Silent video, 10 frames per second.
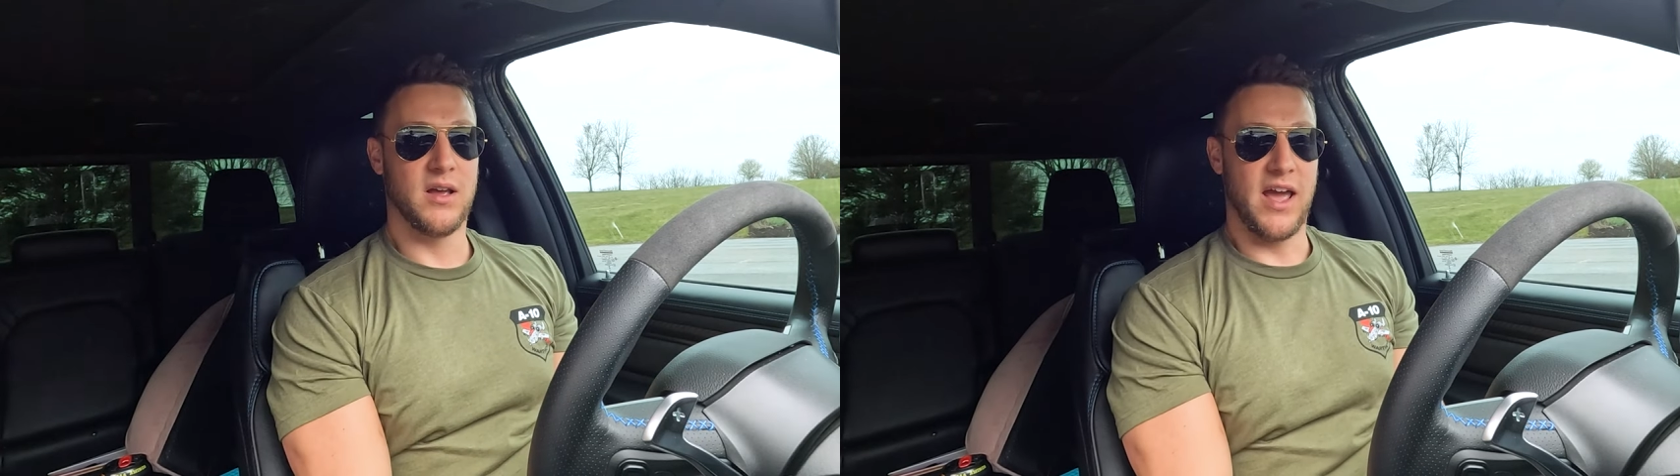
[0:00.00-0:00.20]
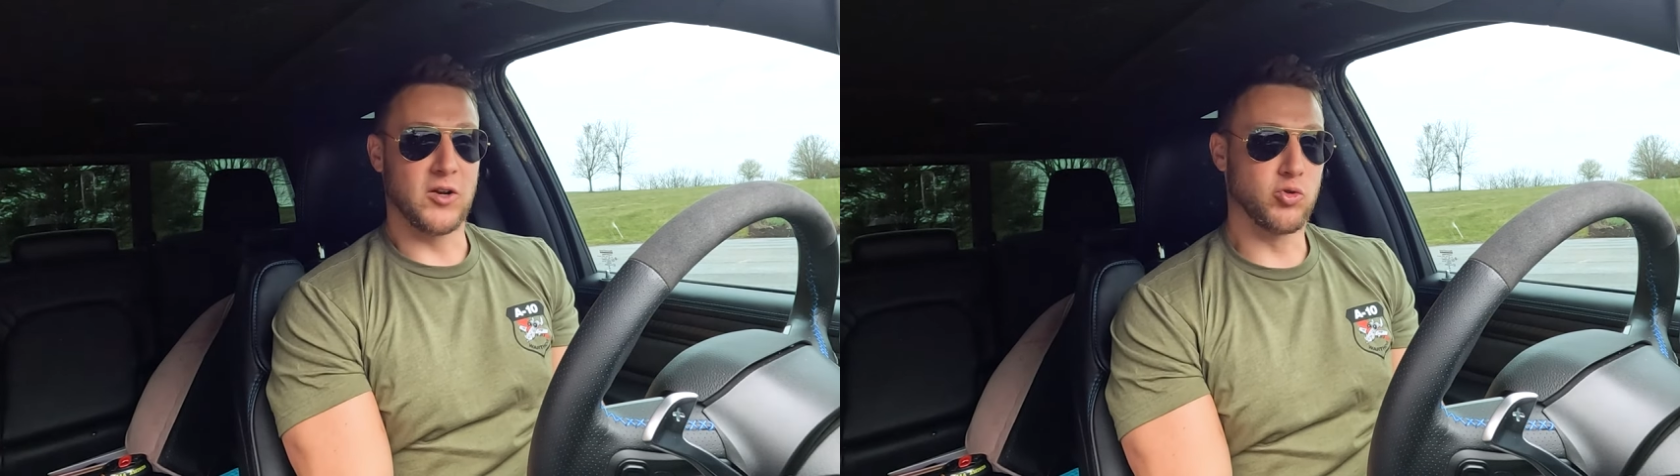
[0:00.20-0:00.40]

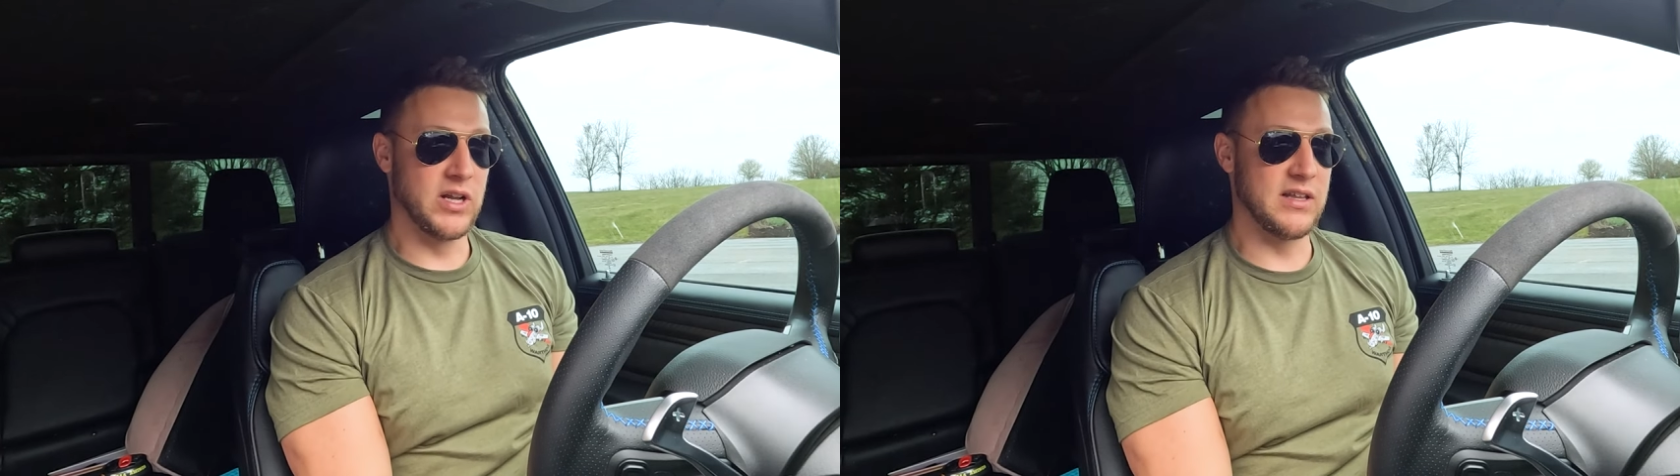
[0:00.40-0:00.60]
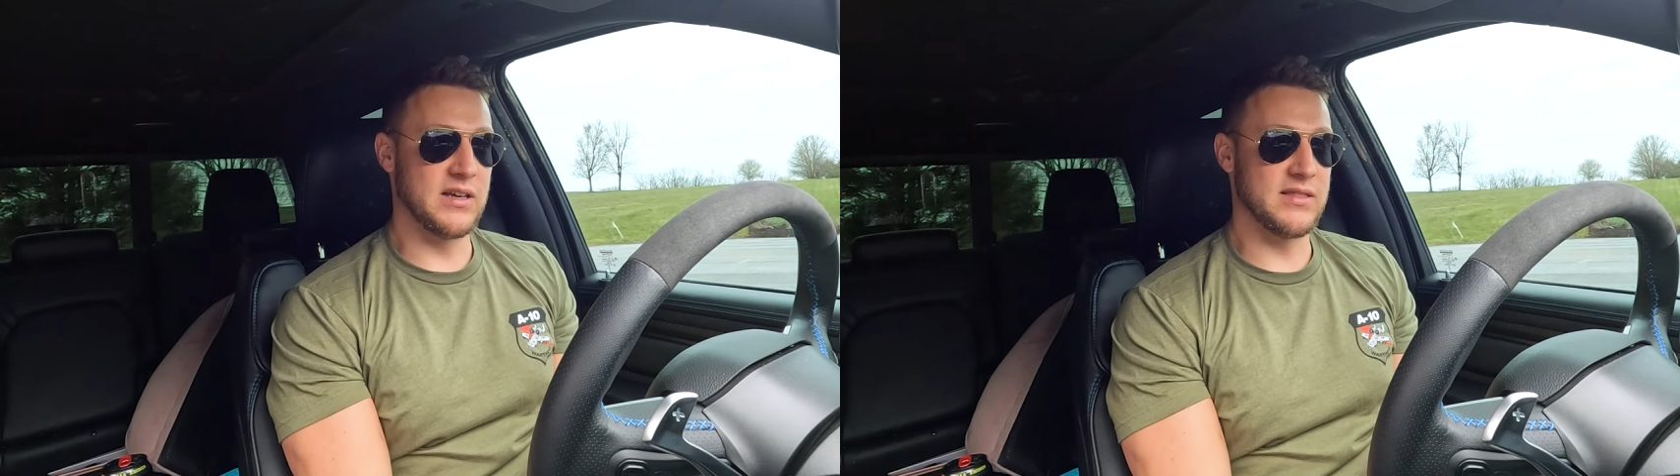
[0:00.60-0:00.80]
And
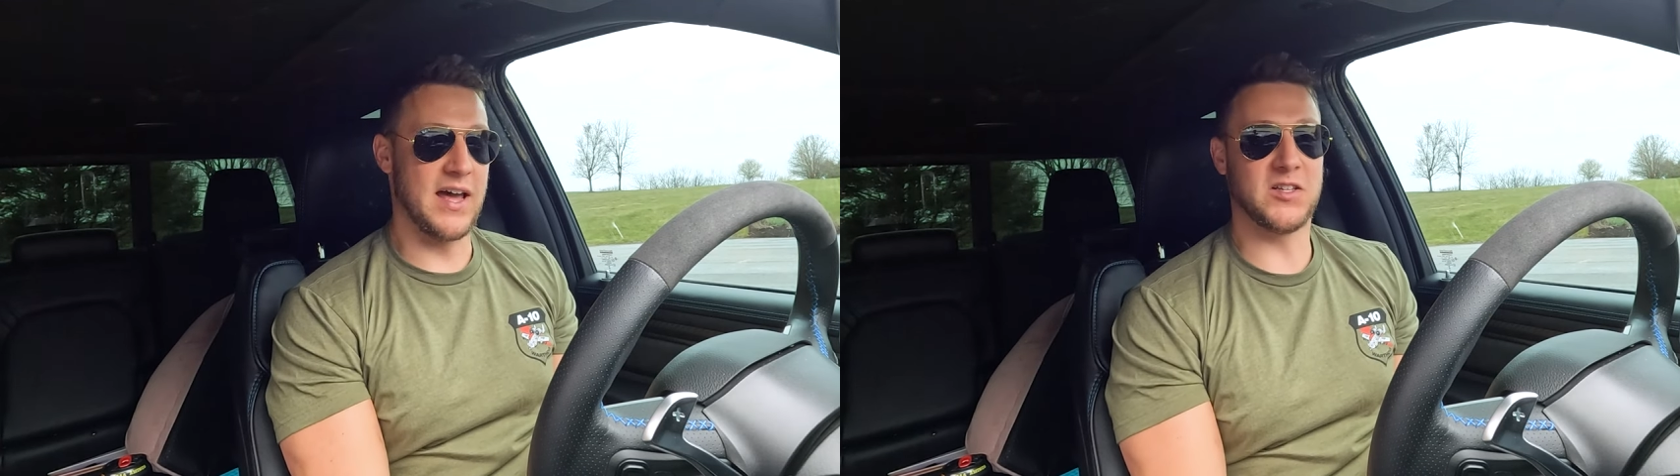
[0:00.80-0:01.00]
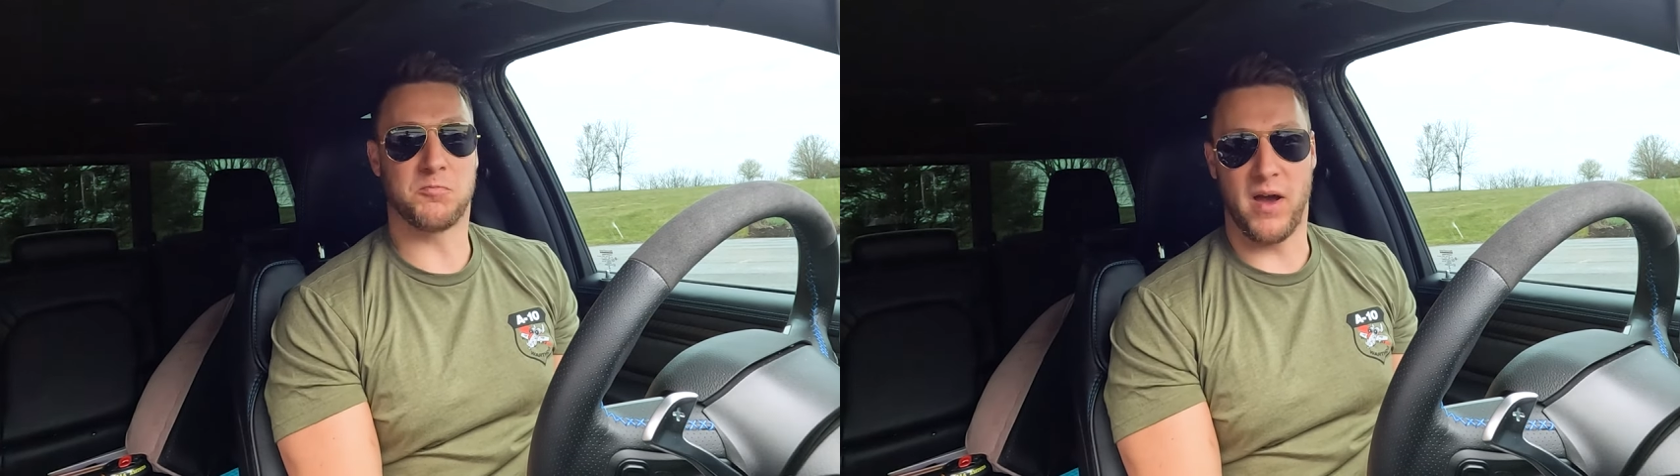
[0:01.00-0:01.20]
really
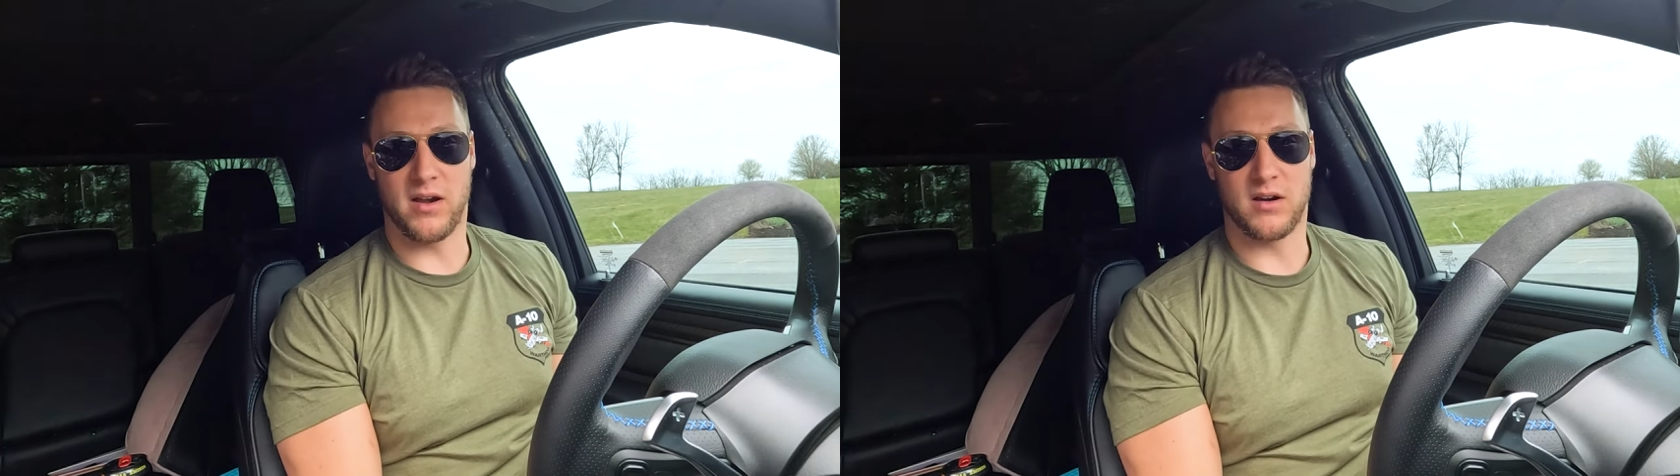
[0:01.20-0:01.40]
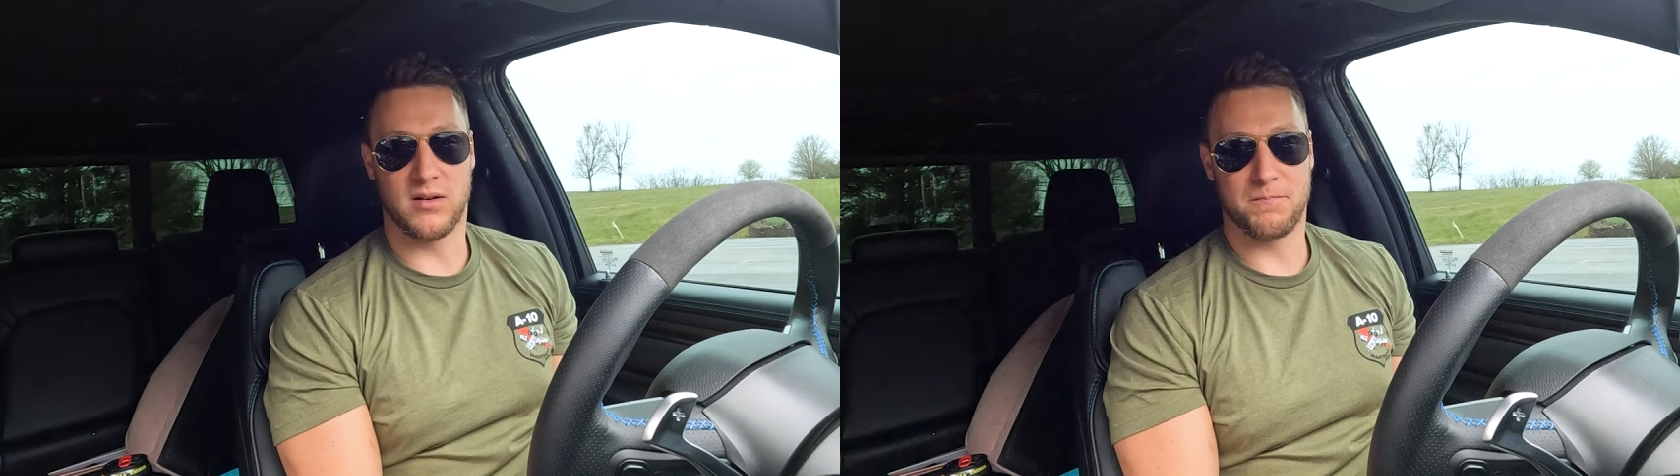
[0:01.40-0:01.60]
that is
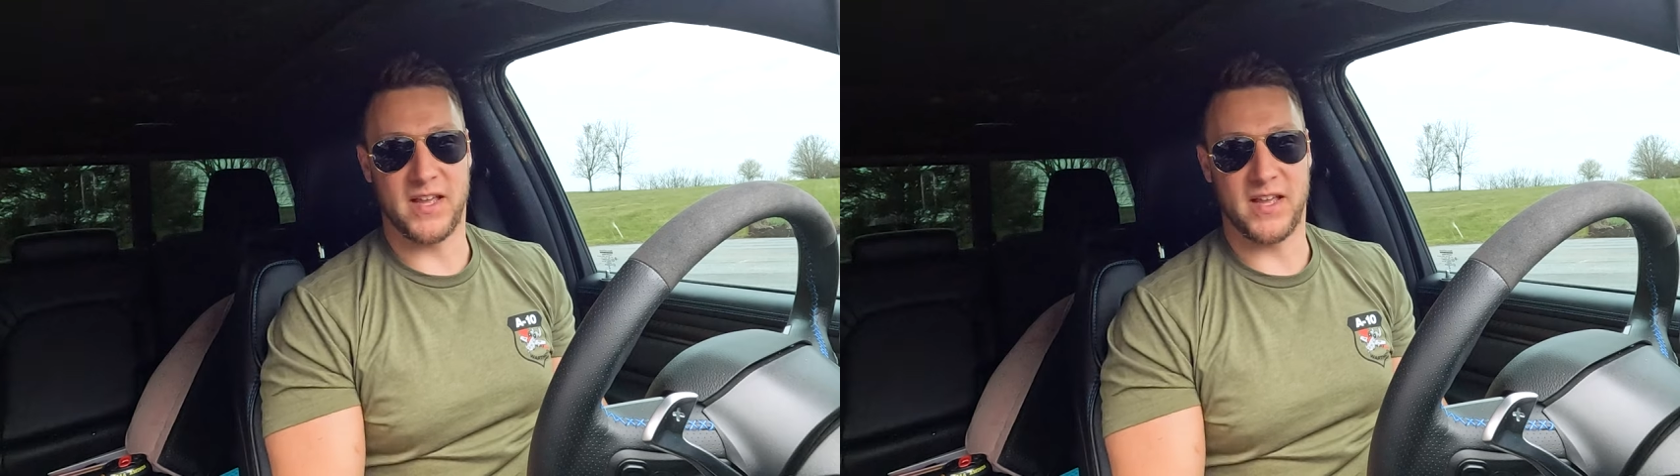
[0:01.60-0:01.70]
better